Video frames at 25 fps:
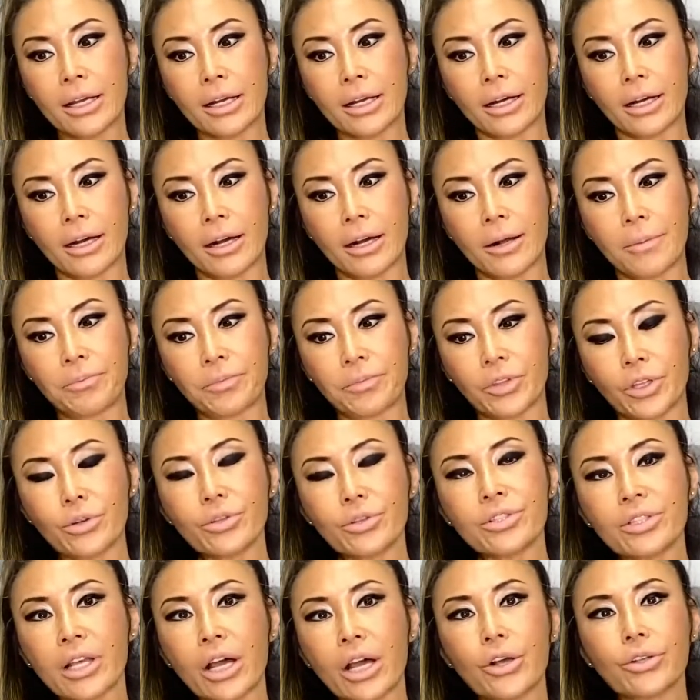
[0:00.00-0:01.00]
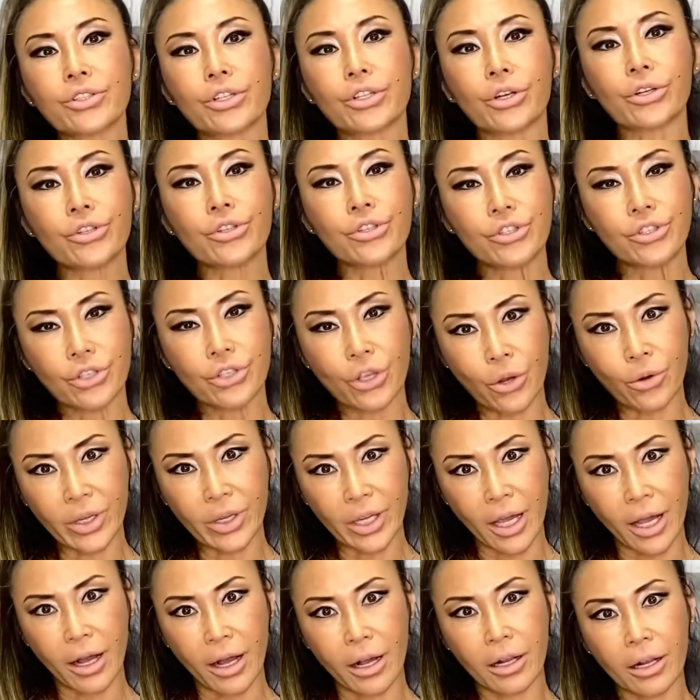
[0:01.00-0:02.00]
those cells are so
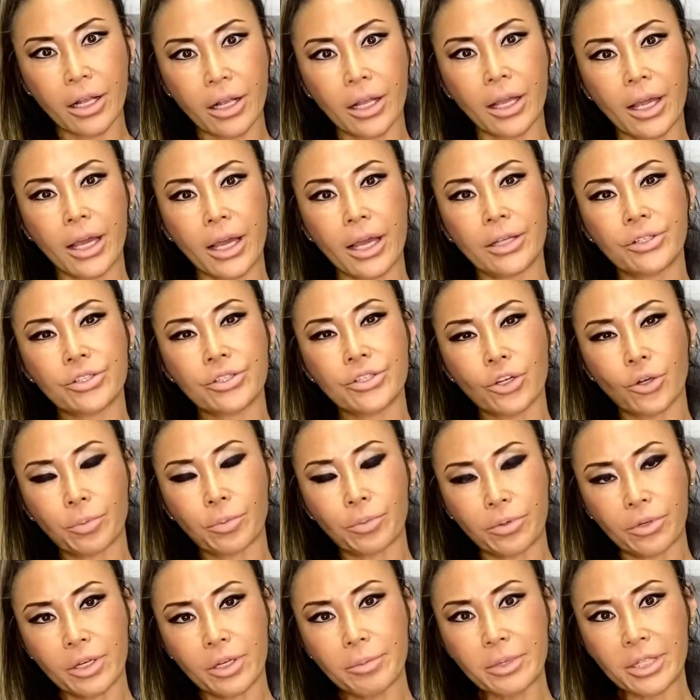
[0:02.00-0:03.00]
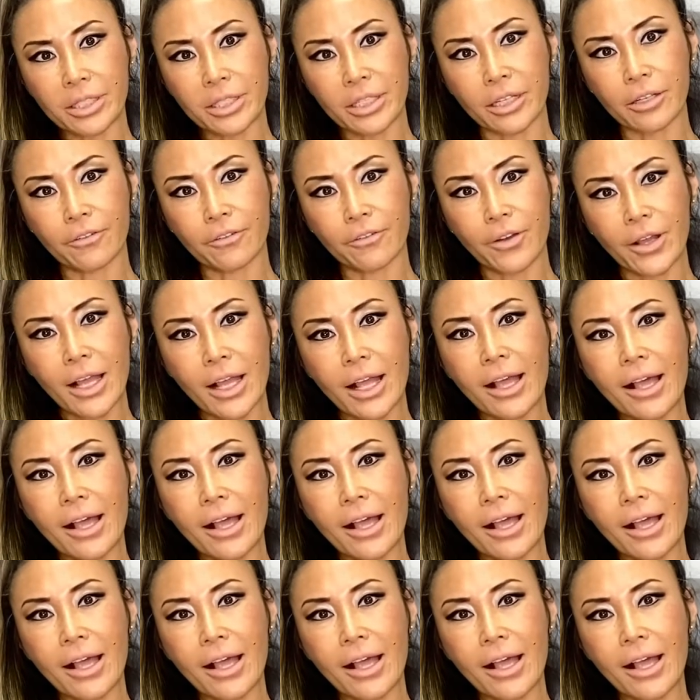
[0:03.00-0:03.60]
young and so primitive